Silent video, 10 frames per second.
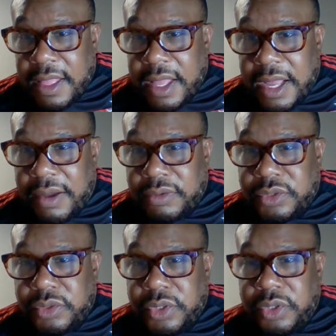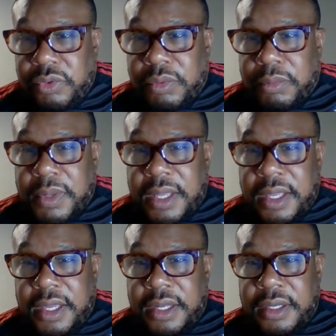How do you
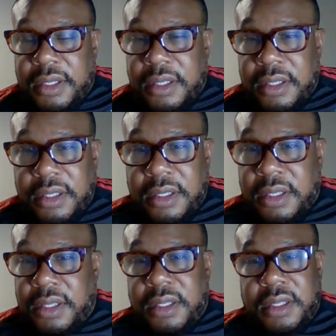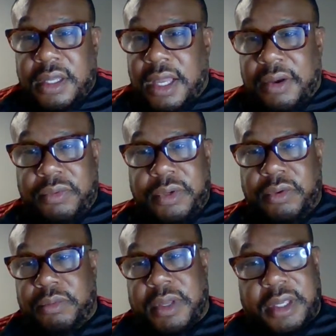remain? I don't
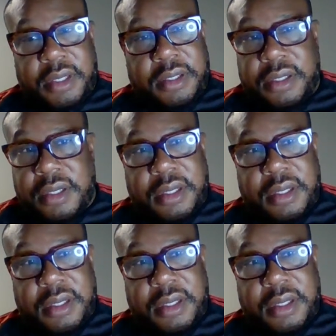know, man.